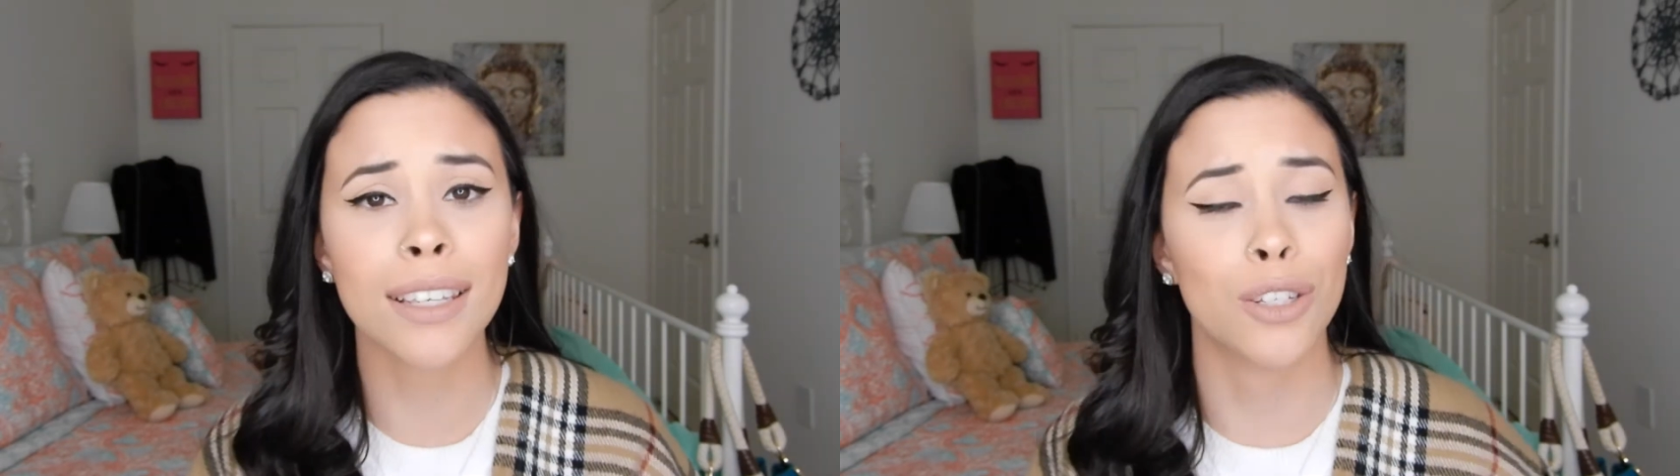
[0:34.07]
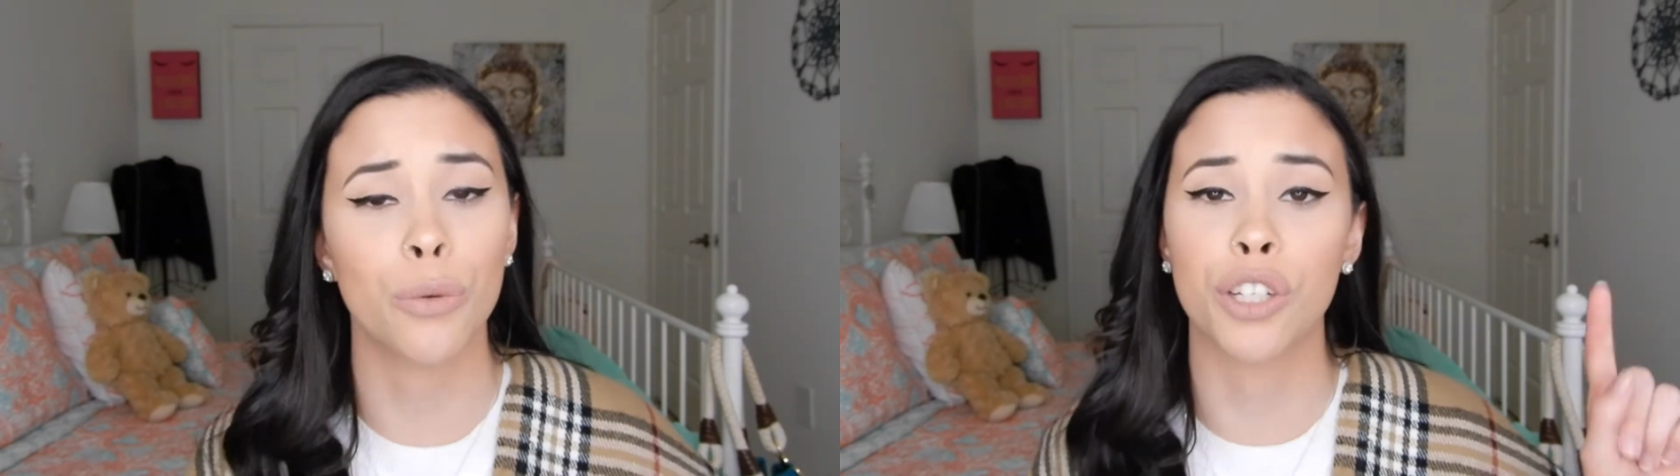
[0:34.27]

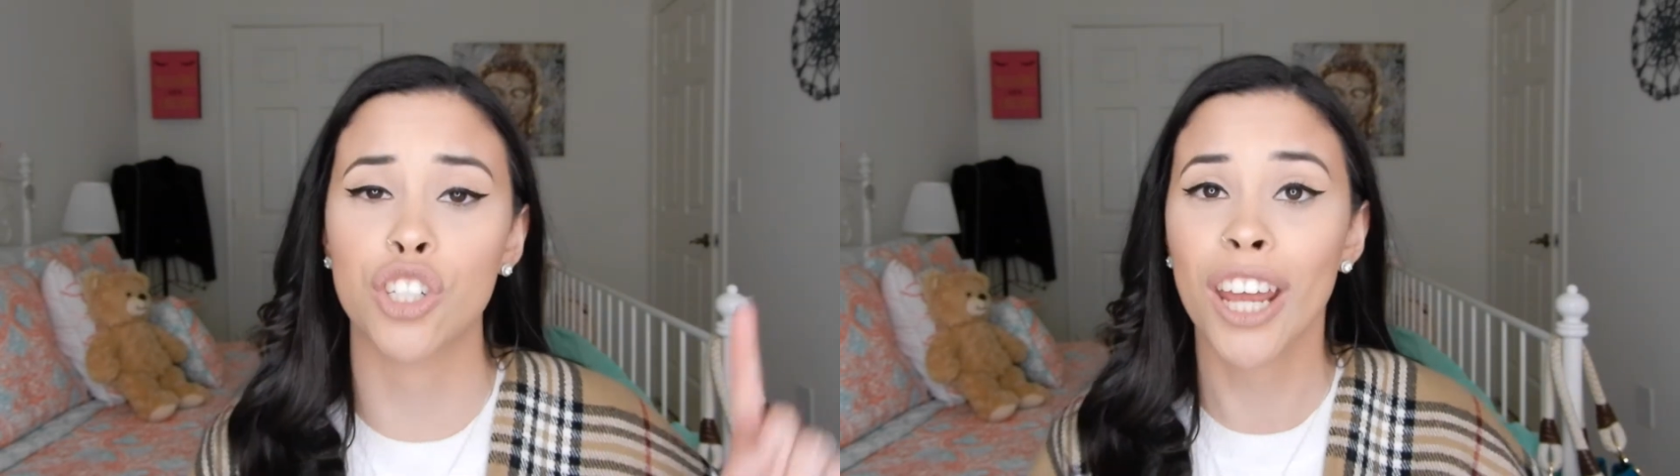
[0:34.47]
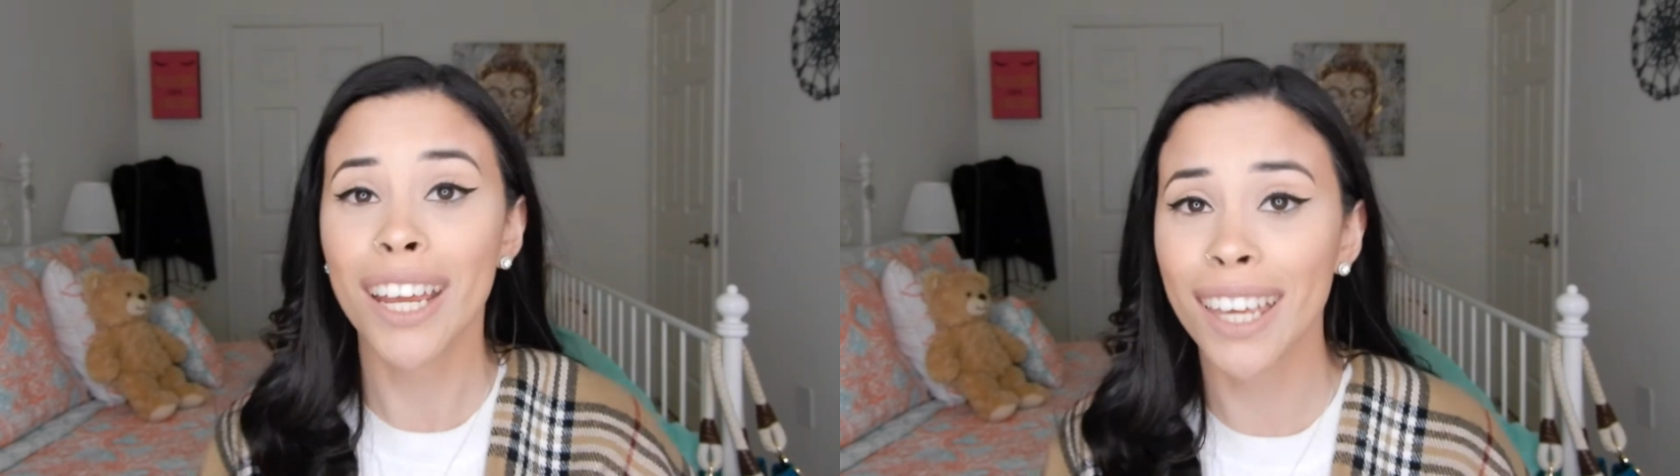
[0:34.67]
I do a
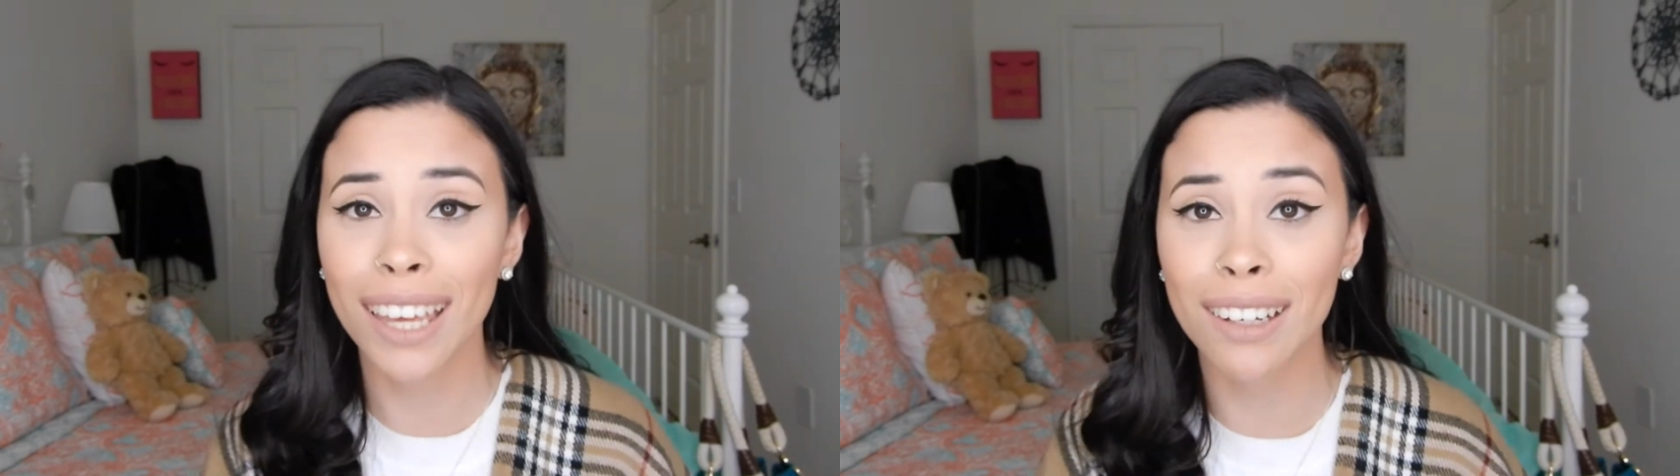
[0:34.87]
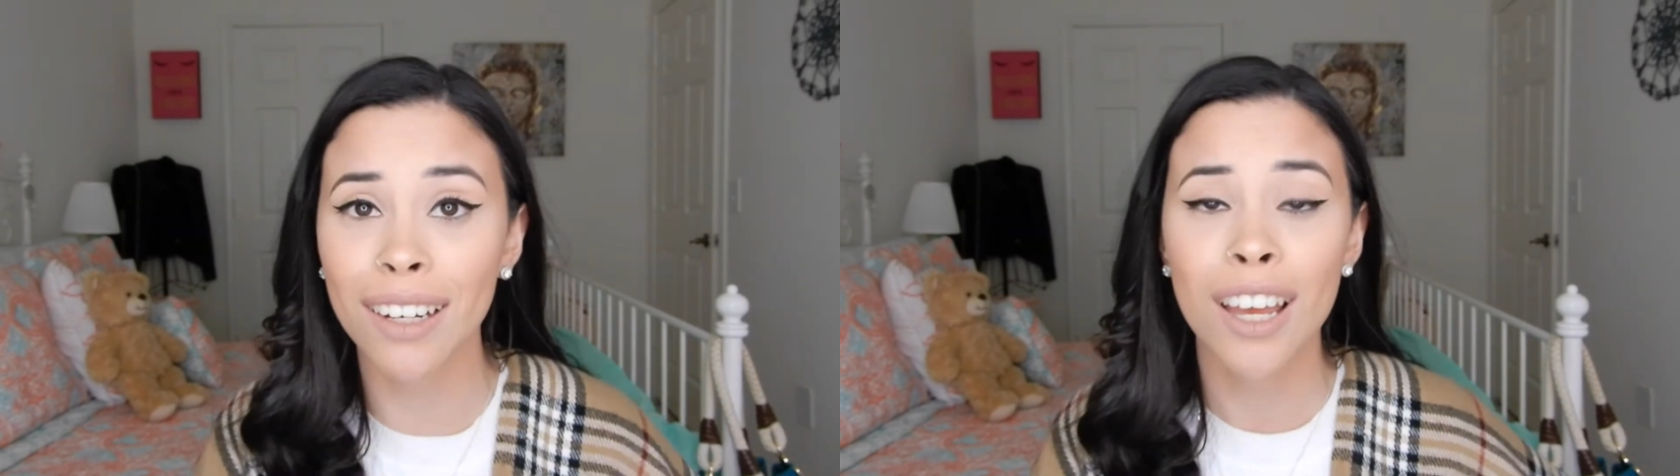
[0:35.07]

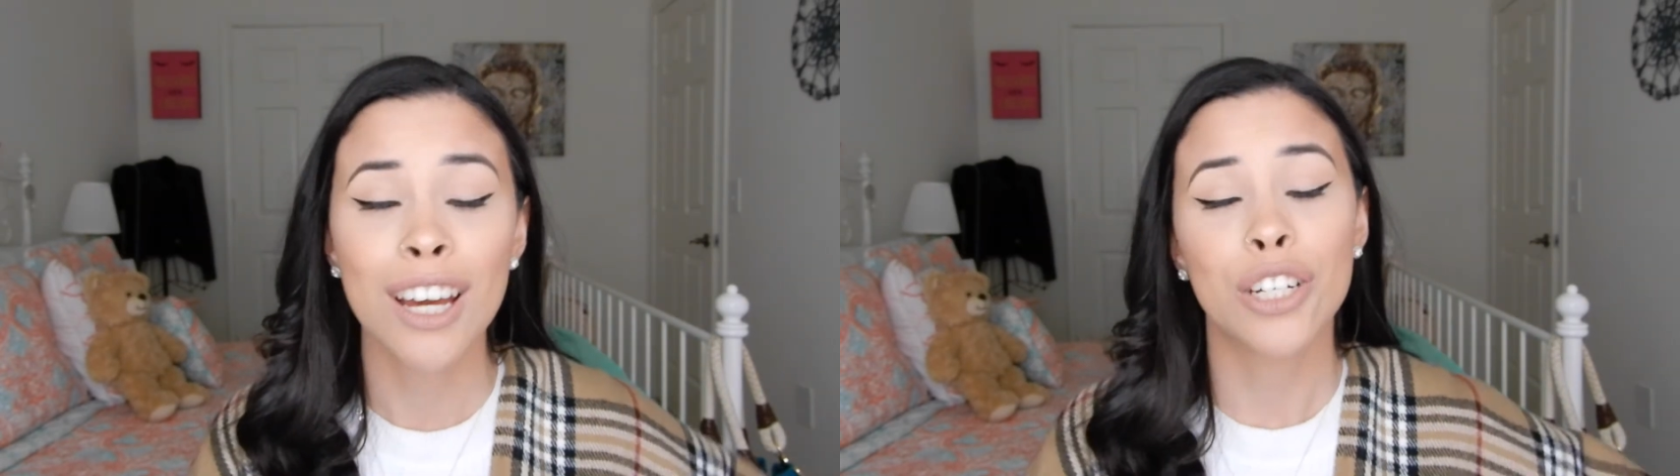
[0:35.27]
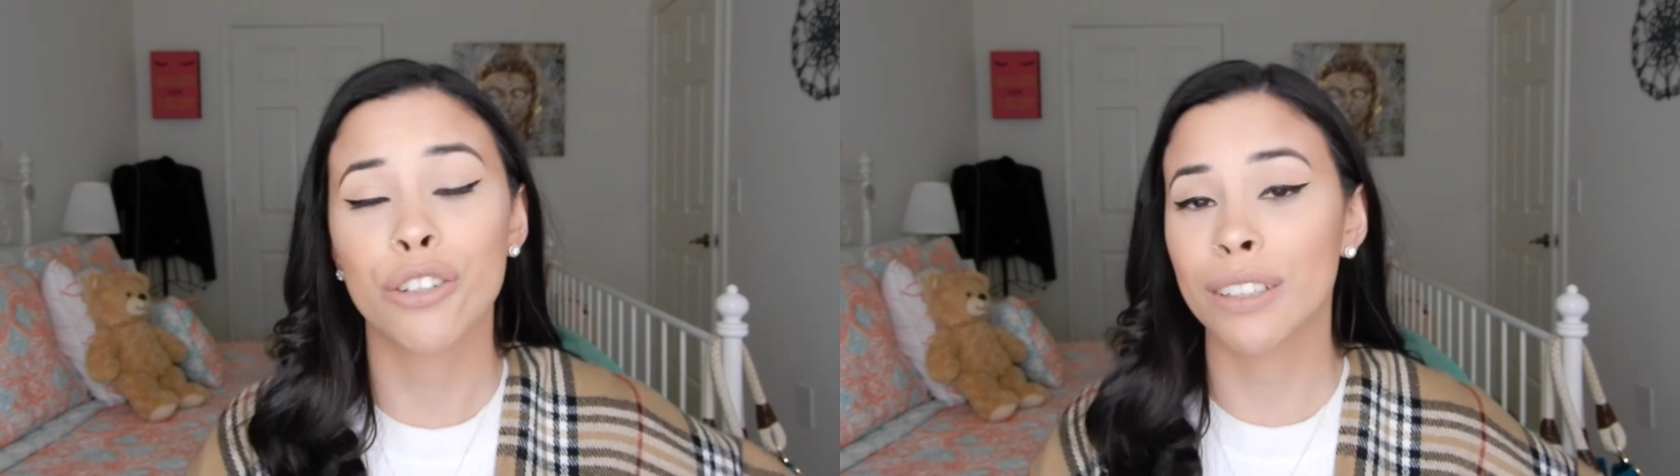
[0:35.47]
check-in
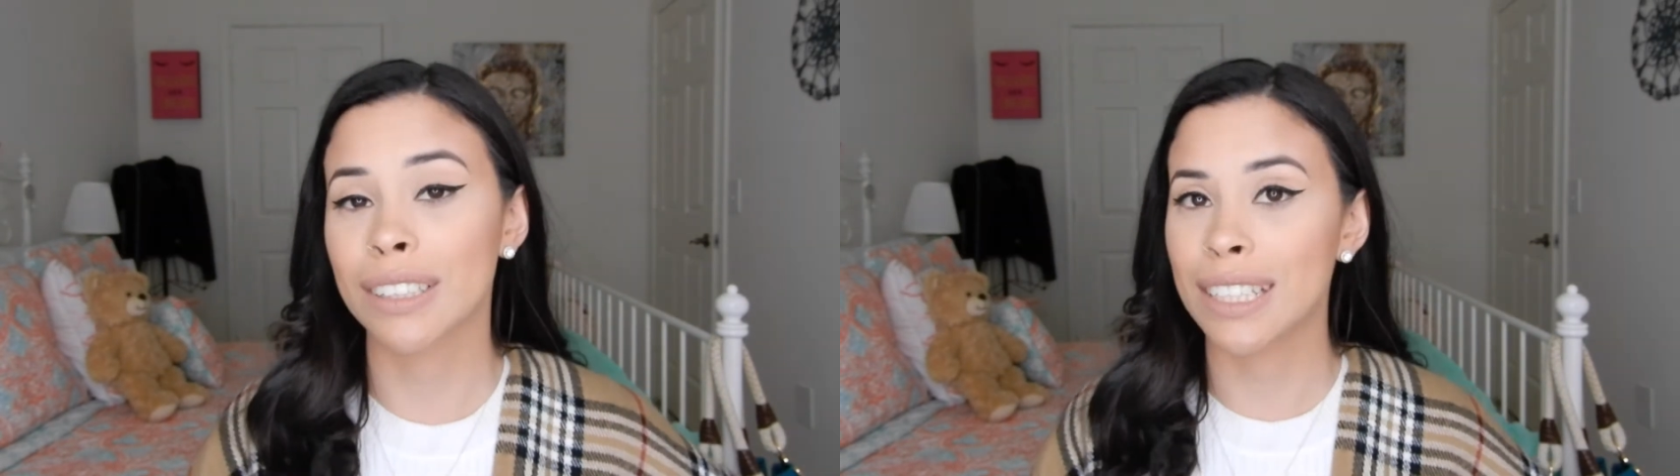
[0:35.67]
during